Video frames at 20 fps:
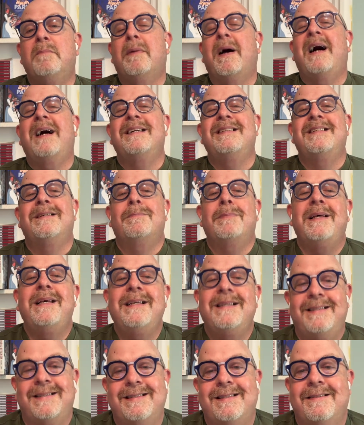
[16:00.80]
pain
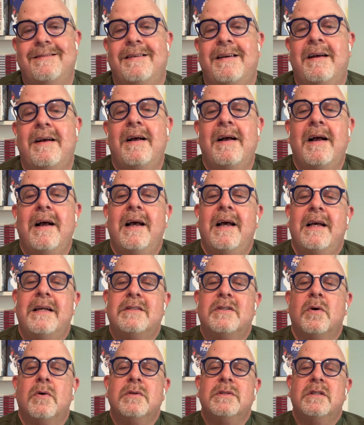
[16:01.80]
d'épices. It's
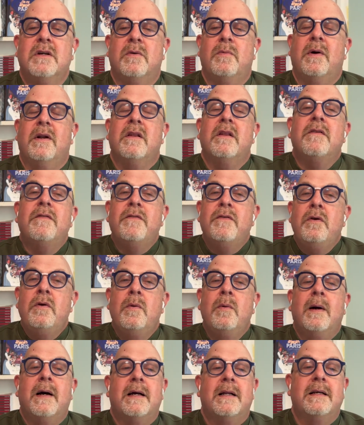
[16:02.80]
also one of the
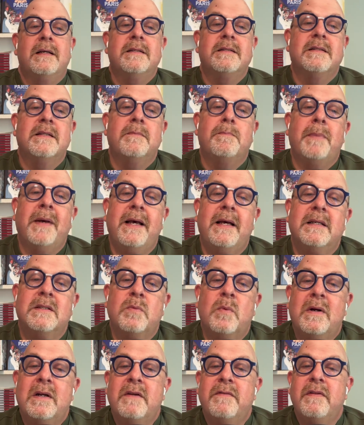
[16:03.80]
few honeys that pairs
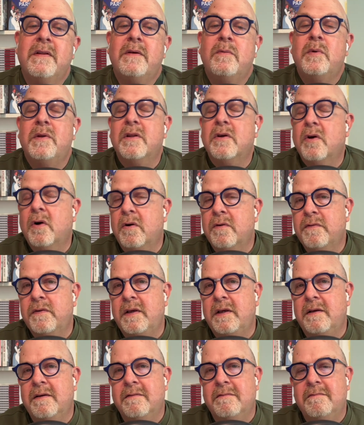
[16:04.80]
wonderfully with
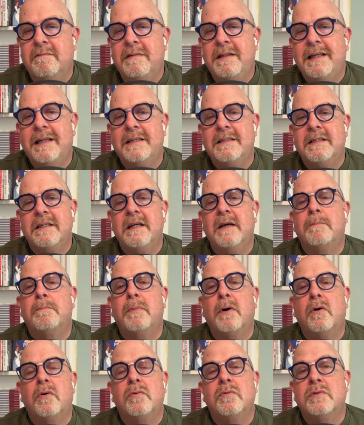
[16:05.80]
coffee, lending a
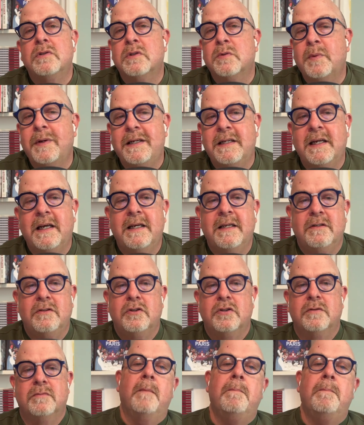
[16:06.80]
bold sweet edge.